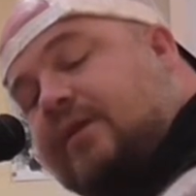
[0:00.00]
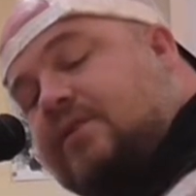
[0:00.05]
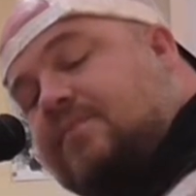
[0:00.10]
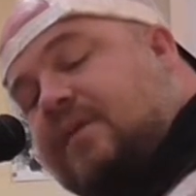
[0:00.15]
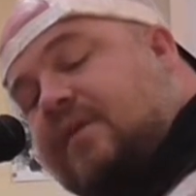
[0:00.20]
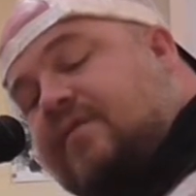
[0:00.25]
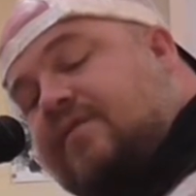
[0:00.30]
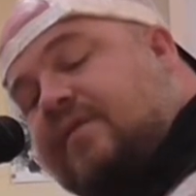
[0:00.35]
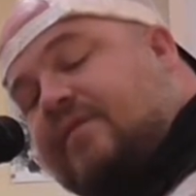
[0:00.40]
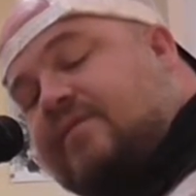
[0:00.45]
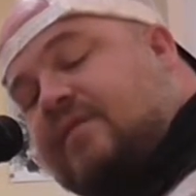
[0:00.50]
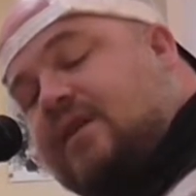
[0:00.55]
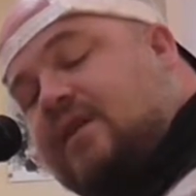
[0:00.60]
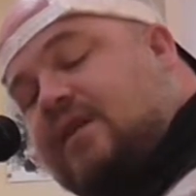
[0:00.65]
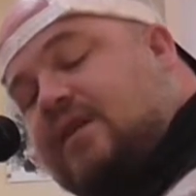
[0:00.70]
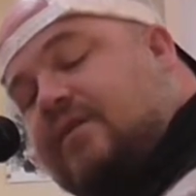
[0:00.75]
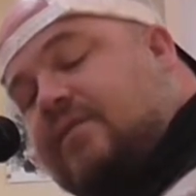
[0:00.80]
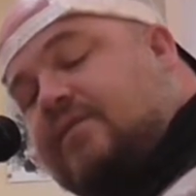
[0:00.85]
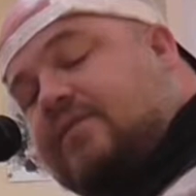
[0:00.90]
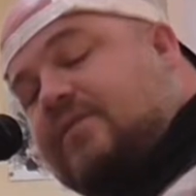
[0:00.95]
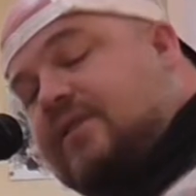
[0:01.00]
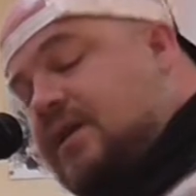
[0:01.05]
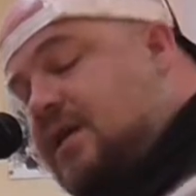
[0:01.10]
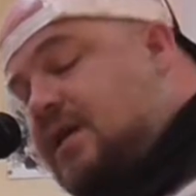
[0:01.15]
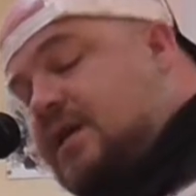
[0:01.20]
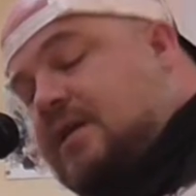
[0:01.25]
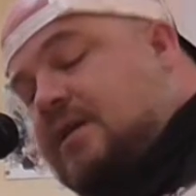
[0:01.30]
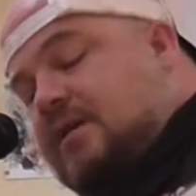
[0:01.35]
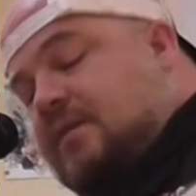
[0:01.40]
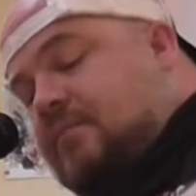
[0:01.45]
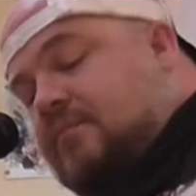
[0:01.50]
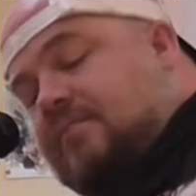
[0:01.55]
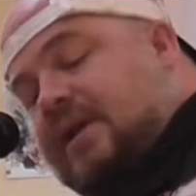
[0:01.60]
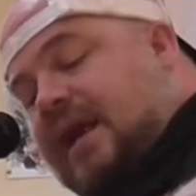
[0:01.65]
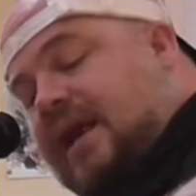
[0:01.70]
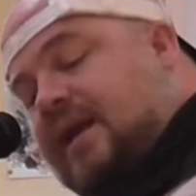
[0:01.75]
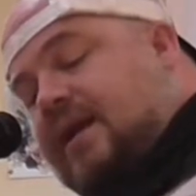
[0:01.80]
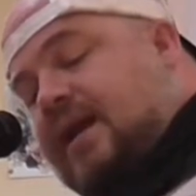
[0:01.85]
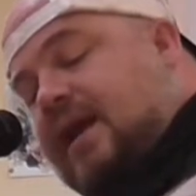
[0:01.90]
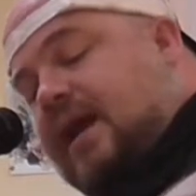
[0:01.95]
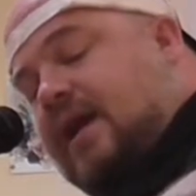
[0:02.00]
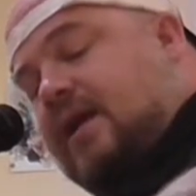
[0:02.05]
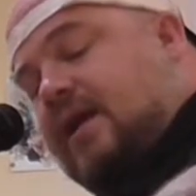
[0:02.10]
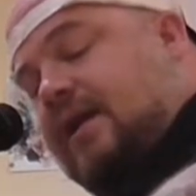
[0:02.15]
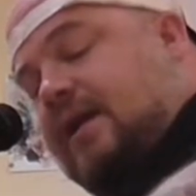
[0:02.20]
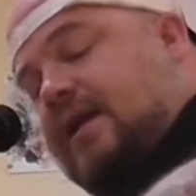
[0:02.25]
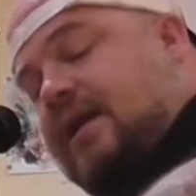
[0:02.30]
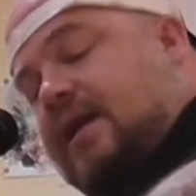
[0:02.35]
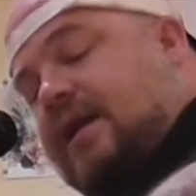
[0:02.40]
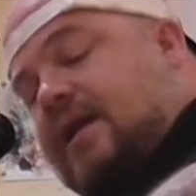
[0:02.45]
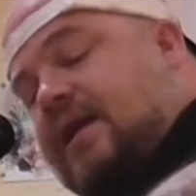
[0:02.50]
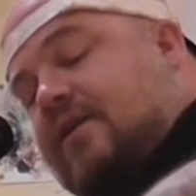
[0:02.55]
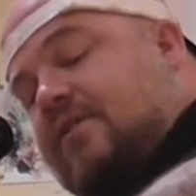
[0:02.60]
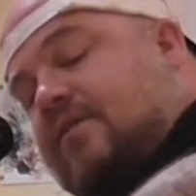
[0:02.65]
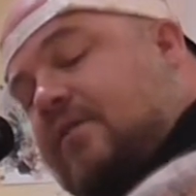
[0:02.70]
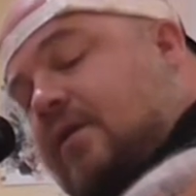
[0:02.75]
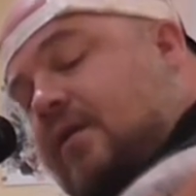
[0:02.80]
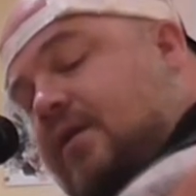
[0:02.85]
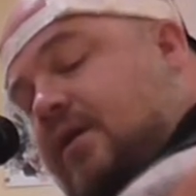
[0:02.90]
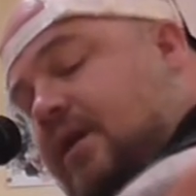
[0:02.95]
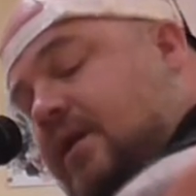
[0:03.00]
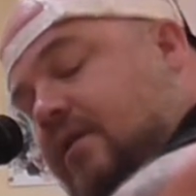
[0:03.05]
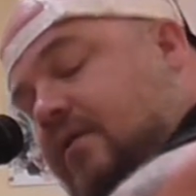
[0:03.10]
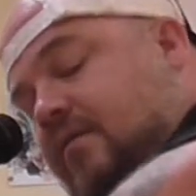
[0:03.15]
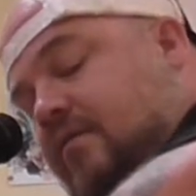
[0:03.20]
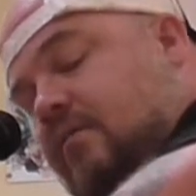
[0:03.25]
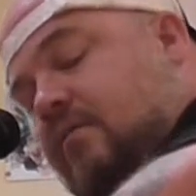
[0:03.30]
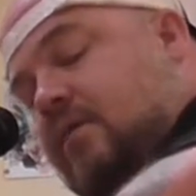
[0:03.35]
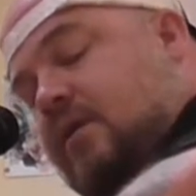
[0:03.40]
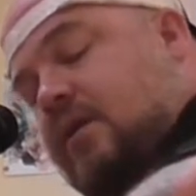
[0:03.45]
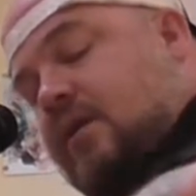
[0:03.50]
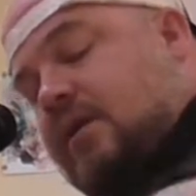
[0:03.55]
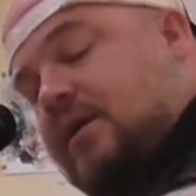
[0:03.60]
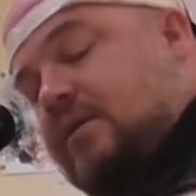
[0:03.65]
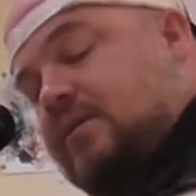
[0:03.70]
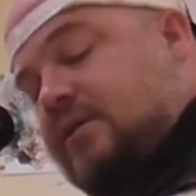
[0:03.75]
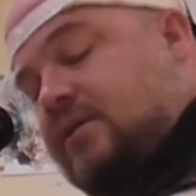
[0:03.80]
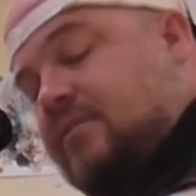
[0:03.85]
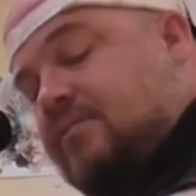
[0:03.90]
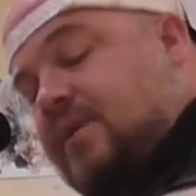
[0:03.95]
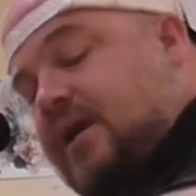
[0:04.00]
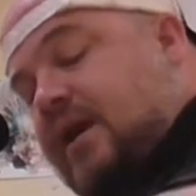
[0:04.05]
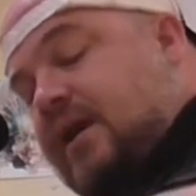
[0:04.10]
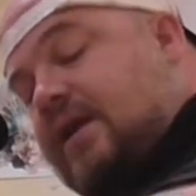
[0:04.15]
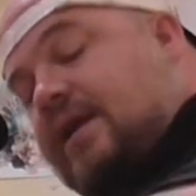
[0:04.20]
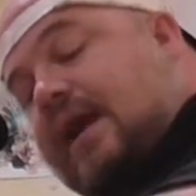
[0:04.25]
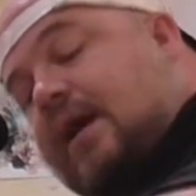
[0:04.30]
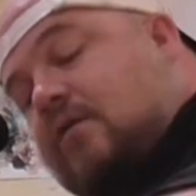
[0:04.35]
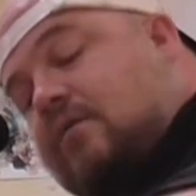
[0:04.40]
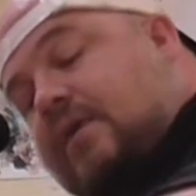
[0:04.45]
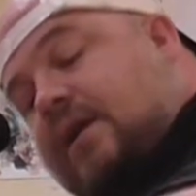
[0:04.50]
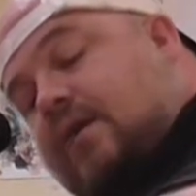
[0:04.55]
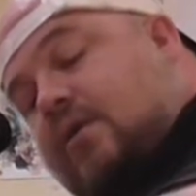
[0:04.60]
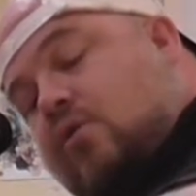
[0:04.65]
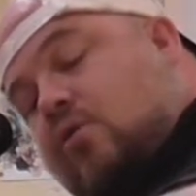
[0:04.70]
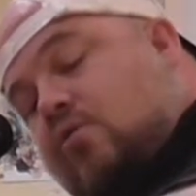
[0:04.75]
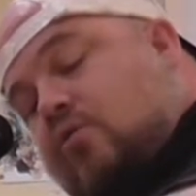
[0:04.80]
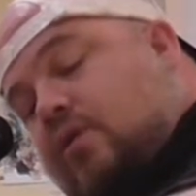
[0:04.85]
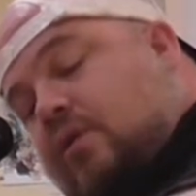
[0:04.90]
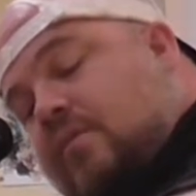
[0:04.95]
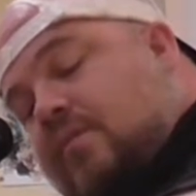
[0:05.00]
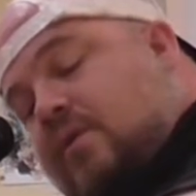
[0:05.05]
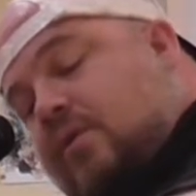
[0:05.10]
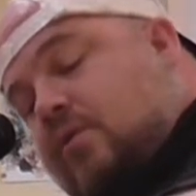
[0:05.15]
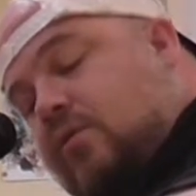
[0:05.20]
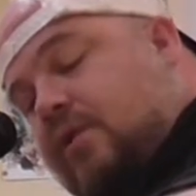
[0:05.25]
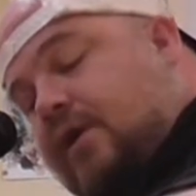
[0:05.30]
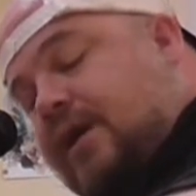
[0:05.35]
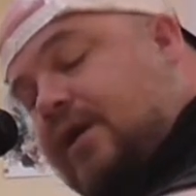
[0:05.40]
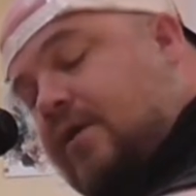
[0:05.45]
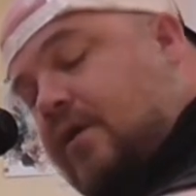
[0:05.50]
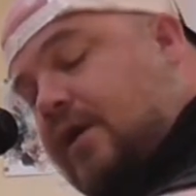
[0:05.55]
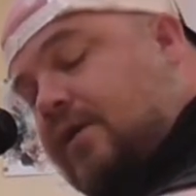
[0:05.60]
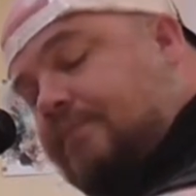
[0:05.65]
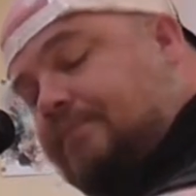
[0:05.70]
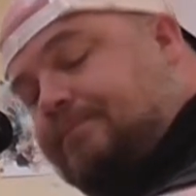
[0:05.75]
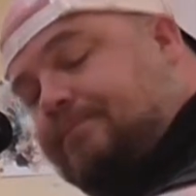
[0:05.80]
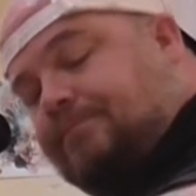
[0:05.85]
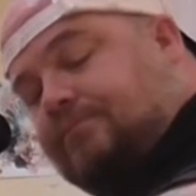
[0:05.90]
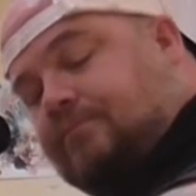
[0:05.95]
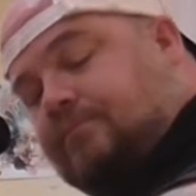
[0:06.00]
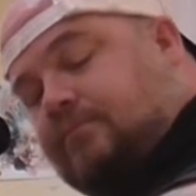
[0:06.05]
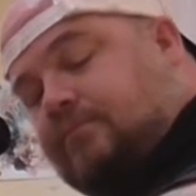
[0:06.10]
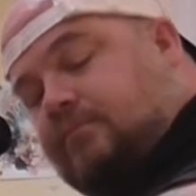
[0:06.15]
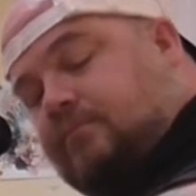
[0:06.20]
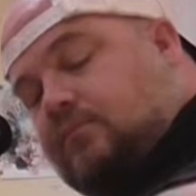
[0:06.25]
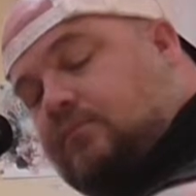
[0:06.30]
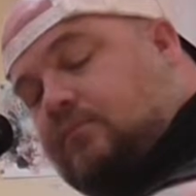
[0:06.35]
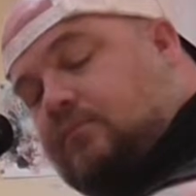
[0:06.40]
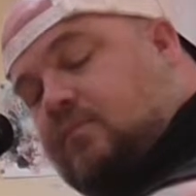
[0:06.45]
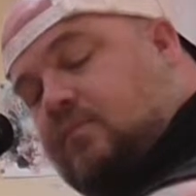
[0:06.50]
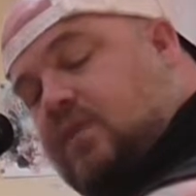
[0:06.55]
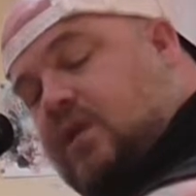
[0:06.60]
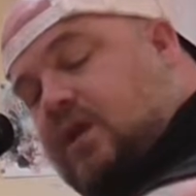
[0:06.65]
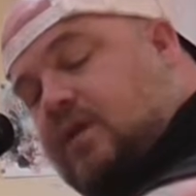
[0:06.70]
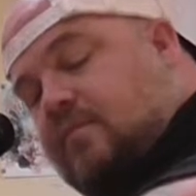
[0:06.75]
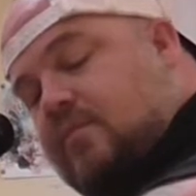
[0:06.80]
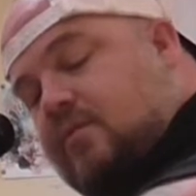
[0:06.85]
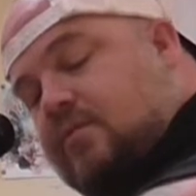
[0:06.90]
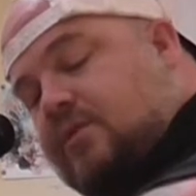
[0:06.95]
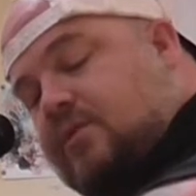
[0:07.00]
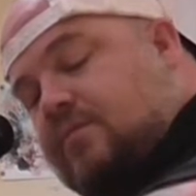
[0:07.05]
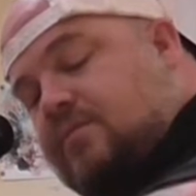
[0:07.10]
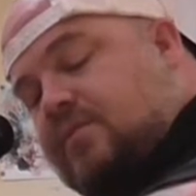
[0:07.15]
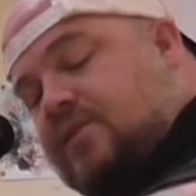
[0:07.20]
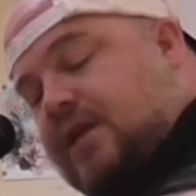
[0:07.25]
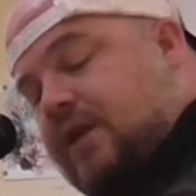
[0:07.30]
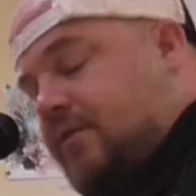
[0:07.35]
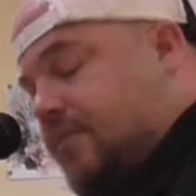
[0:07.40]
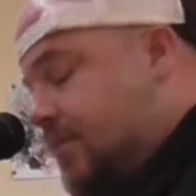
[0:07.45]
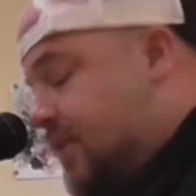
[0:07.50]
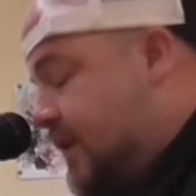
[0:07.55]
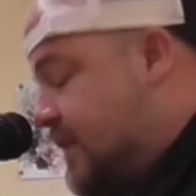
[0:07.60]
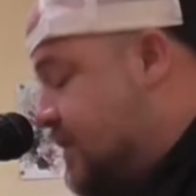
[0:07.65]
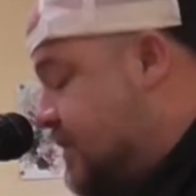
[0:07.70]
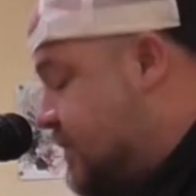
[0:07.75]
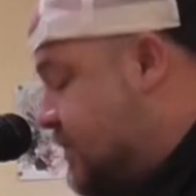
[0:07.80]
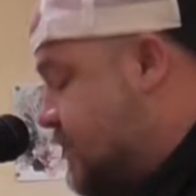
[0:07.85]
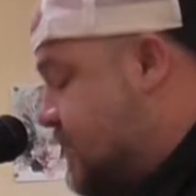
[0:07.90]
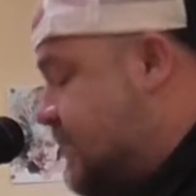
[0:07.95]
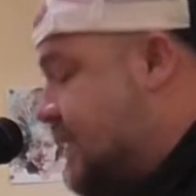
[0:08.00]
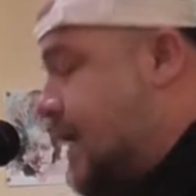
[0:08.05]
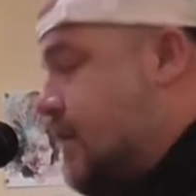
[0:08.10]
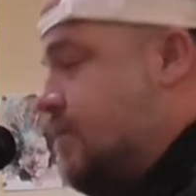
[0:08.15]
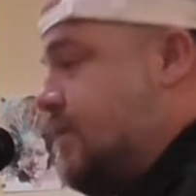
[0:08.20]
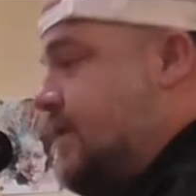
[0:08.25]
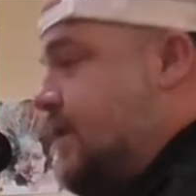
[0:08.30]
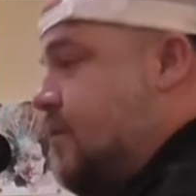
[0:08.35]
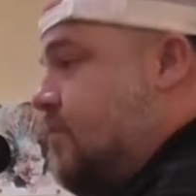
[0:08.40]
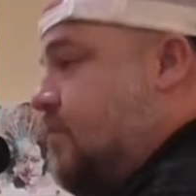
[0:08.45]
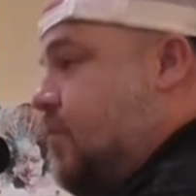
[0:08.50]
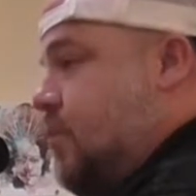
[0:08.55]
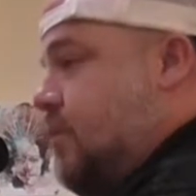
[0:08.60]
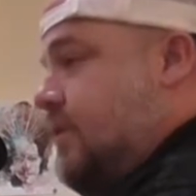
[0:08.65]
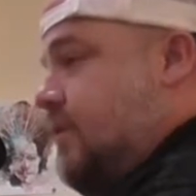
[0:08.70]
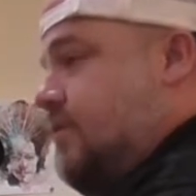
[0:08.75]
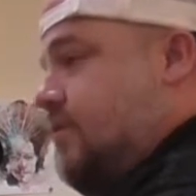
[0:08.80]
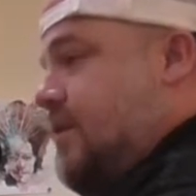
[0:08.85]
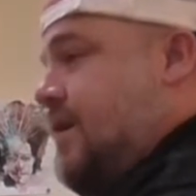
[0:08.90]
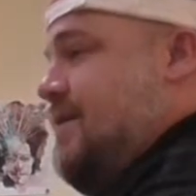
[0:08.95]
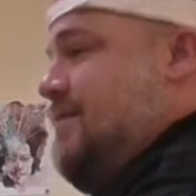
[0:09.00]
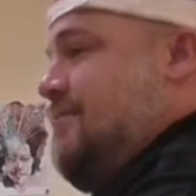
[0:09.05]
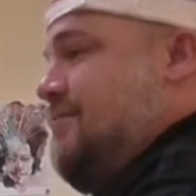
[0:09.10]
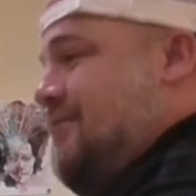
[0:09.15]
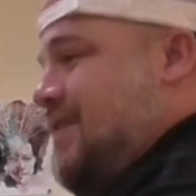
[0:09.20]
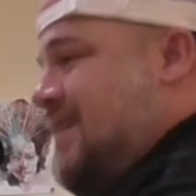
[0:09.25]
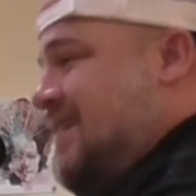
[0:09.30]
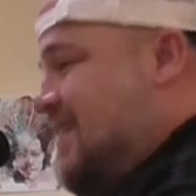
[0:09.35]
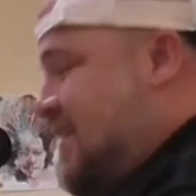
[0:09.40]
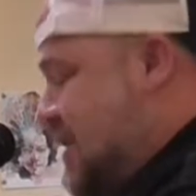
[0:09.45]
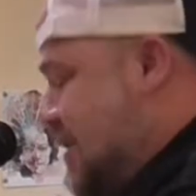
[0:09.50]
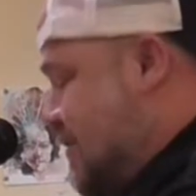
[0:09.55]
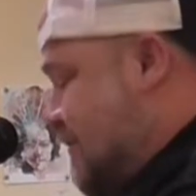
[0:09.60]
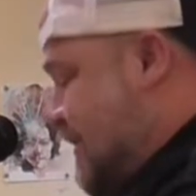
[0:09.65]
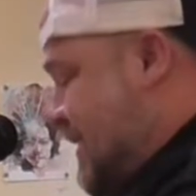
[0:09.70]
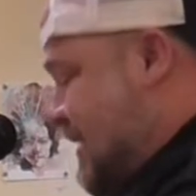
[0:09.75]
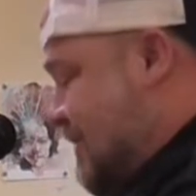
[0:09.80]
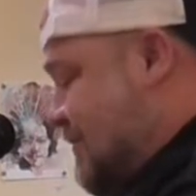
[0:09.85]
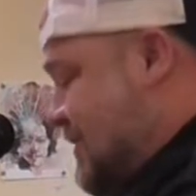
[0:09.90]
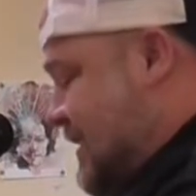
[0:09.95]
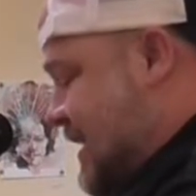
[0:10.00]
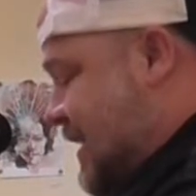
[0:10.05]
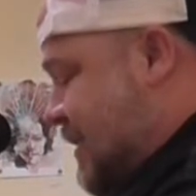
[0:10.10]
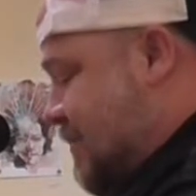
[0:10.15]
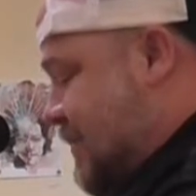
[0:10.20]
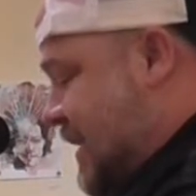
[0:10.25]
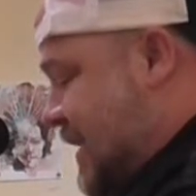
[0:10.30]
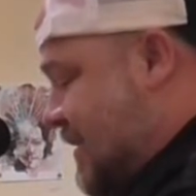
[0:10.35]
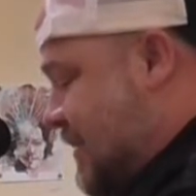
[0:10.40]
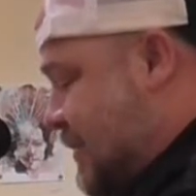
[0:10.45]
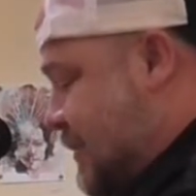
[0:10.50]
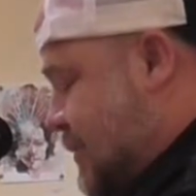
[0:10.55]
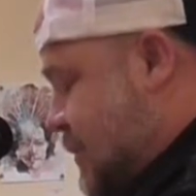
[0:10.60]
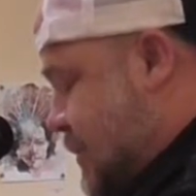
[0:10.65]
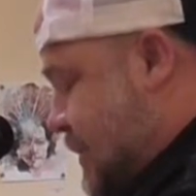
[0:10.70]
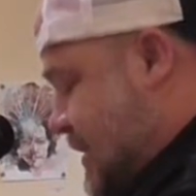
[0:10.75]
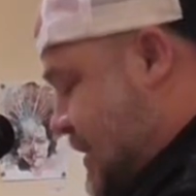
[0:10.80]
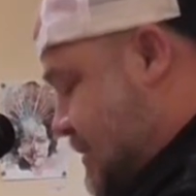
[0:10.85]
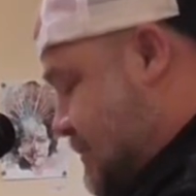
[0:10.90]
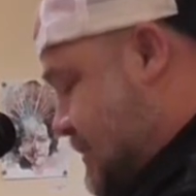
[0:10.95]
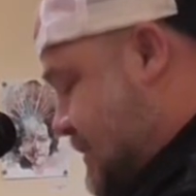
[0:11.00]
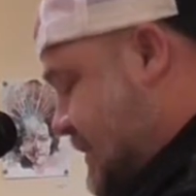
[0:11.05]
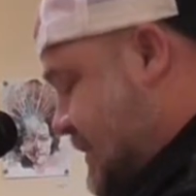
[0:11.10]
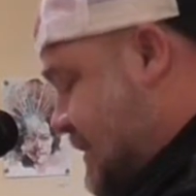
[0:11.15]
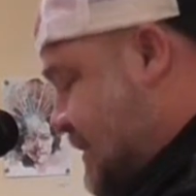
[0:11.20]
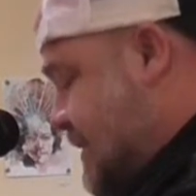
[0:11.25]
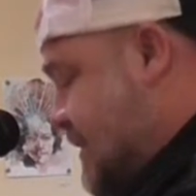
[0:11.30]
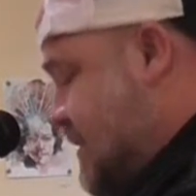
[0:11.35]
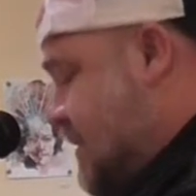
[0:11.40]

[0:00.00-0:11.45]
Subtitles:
I spent 15 years panhandling, getting drunk, and just being an outright hoodlum and hooligan on the most sacred place. It's downtown Portland, right outside of Pioneer Courthouse,